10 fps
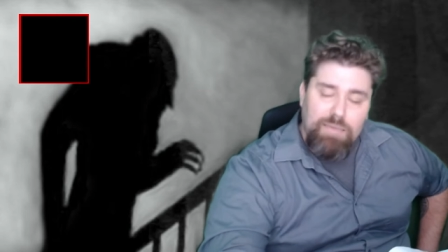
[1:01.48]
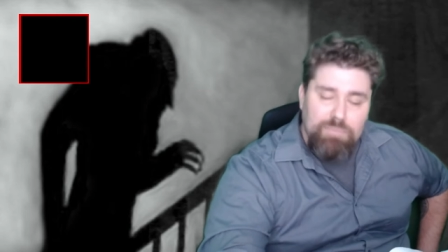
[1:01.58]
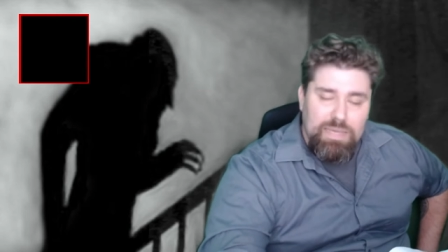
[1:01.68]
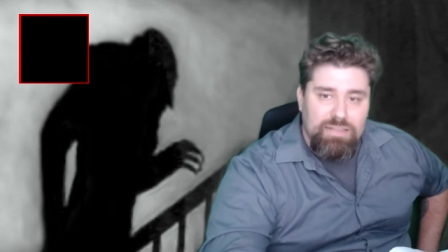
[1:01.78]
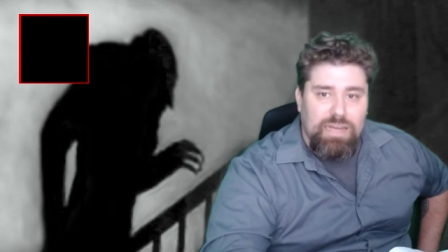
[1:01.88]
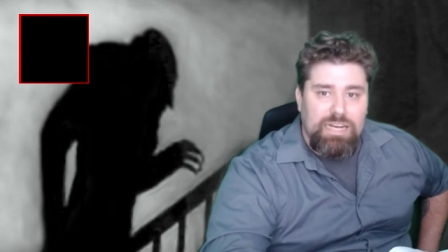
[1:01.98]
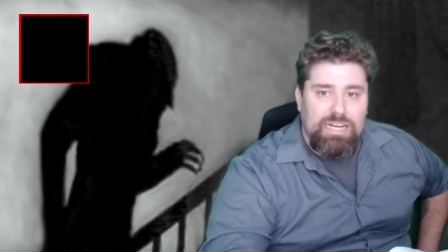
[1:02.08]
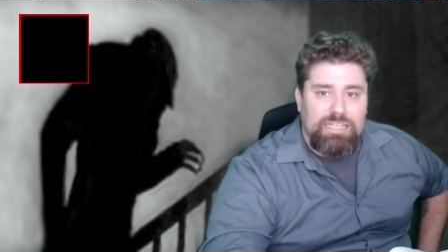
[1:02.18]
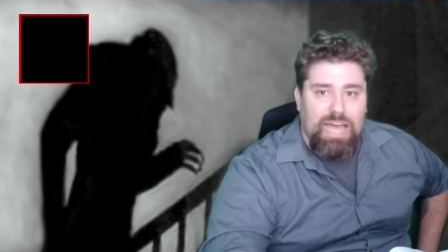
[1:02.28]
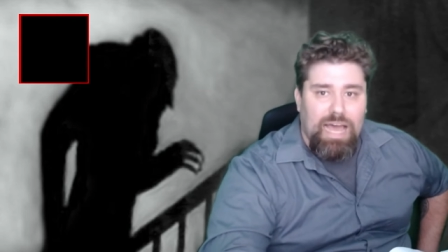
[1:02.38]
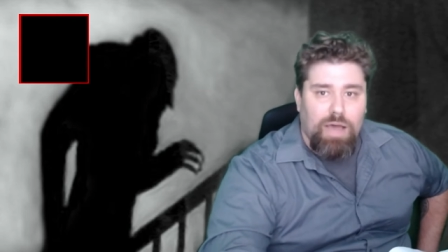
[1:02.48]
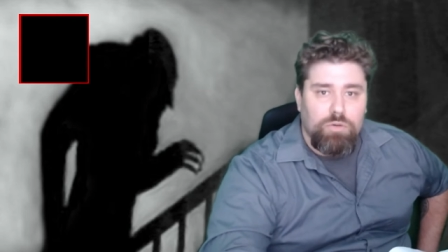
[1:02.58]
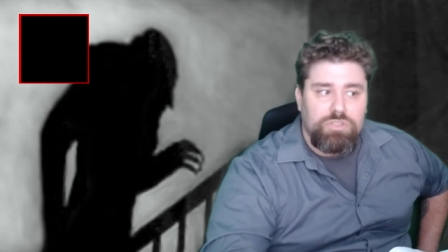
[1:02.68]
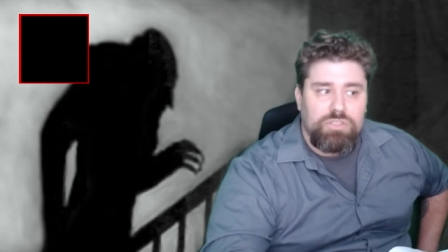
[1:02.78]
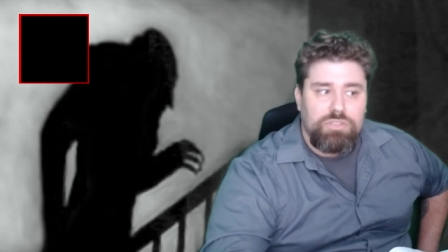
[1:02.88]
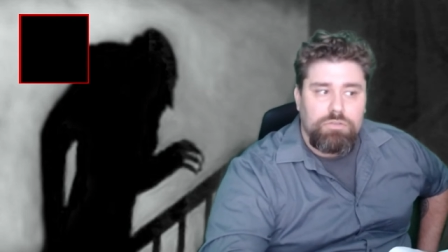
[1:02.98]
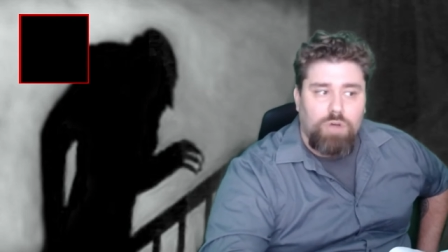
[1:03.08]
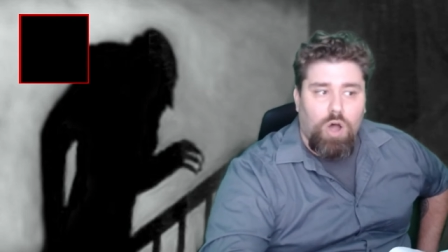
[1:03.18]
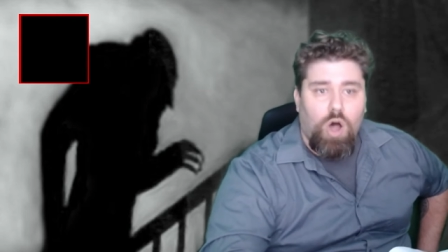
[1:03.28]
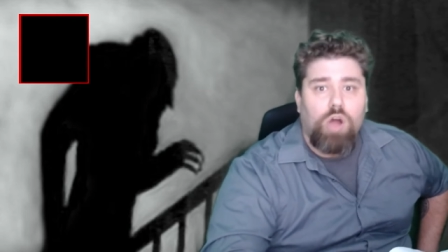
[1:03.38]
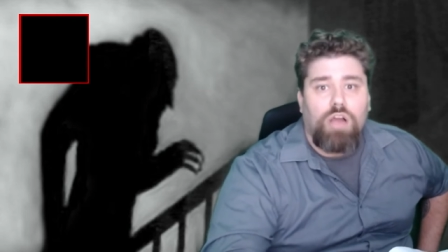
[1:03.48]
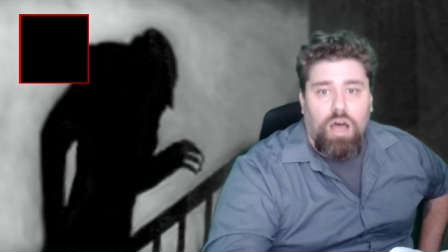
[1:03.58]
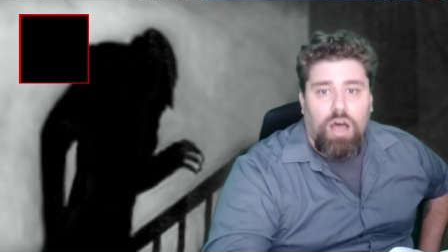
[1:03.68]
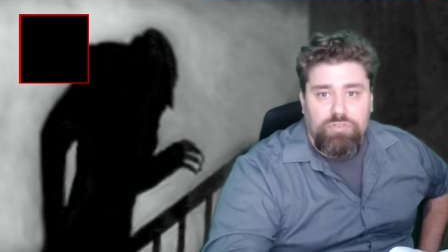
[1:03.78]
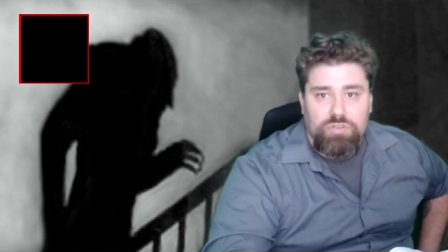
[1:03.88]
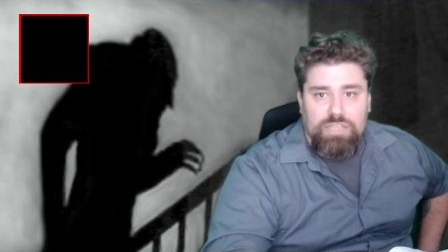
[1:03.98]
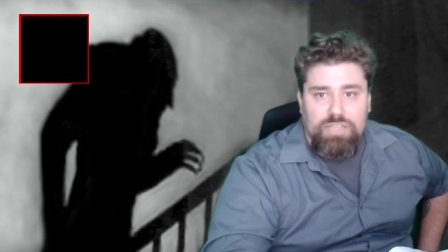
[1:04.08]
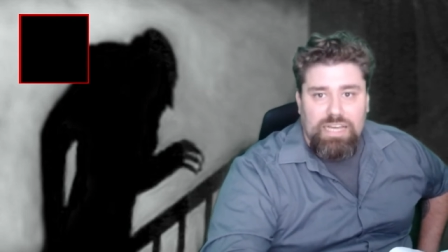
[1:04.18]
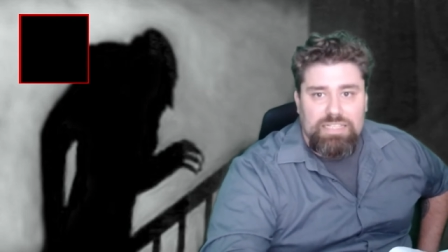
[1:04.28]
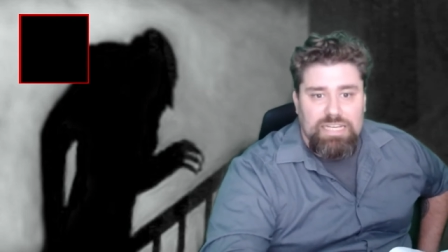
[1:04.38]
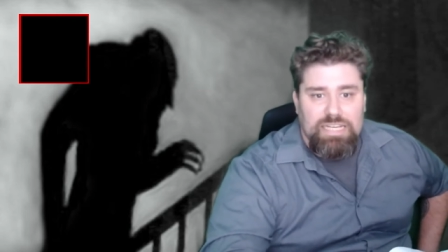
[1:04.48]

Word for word: mean that it allows all skate?